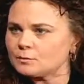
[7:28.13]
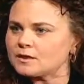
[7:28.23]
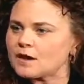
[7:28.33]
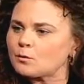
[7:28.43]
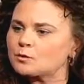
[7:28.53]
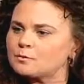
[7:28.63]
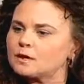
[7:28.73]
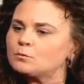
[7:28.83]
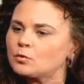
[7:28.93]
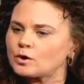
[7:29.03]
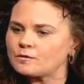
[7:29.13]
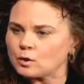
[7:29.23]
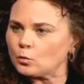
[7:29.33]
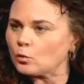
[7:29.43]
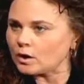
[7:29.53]
but that would mean more of
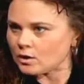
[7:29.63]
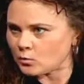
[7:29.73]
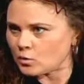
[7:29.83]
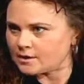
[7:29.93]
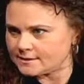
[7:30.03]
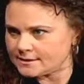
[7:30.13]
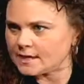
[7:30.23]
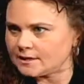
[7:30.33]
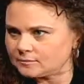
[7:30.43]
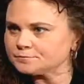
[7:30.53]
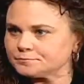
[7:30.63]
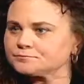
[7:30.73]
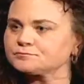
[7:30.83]
a one-on-one setting.